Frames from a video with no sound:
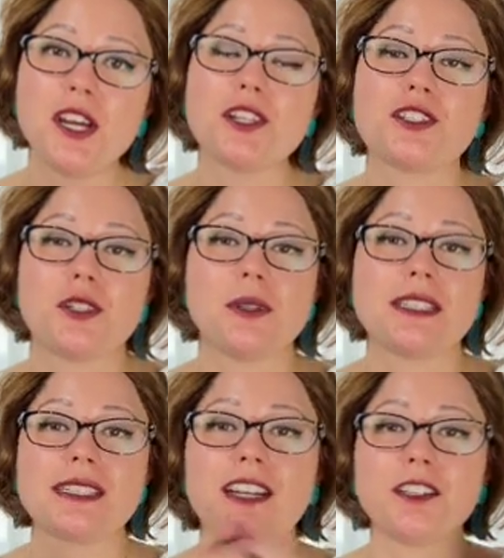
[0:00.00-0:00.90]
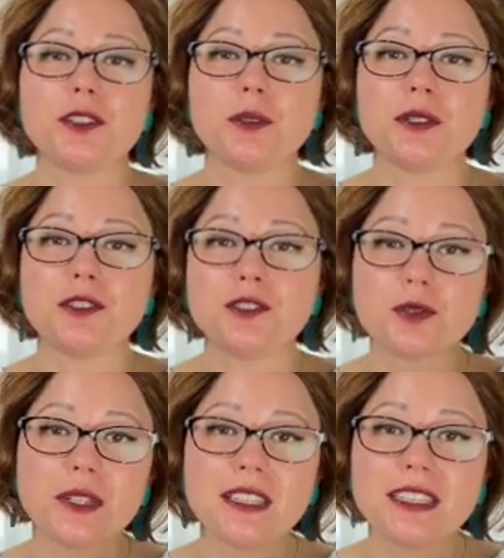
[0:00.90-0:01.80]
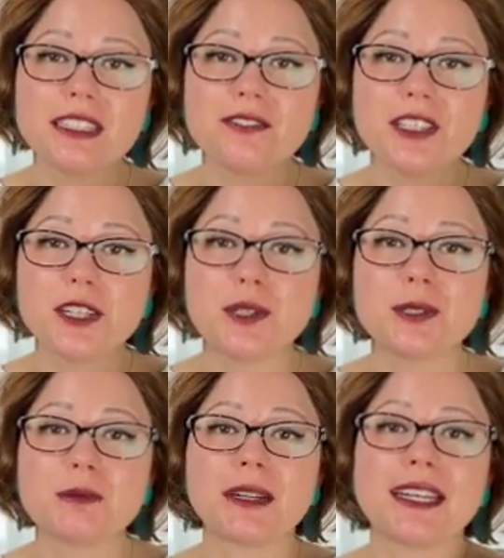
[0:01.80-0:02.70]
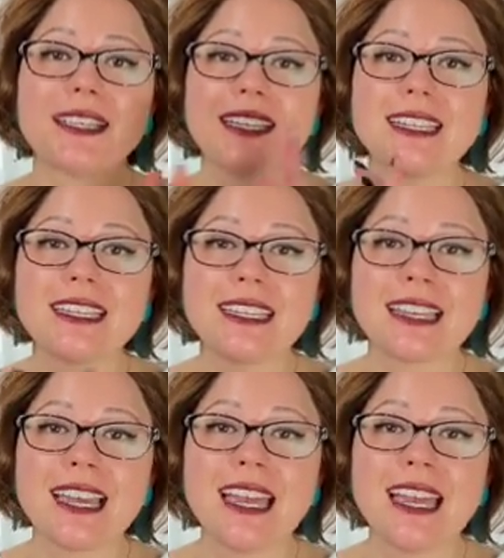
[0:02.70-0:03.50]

Show us that you enjoy these videos by liking